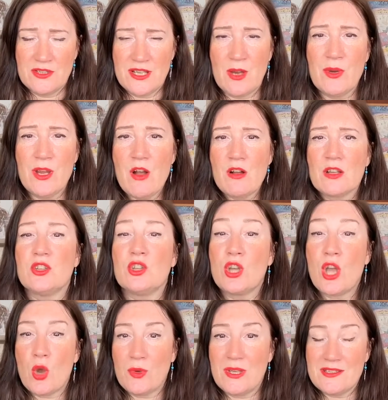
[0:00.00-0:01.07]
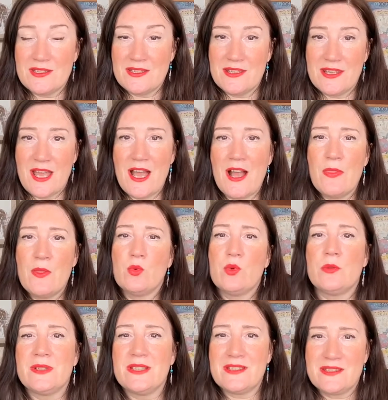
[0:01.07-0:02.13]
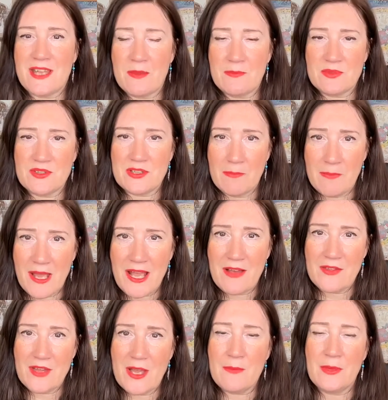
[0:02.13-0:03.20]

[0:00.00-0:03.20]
Now, we are going to go into that and there will be steps about that,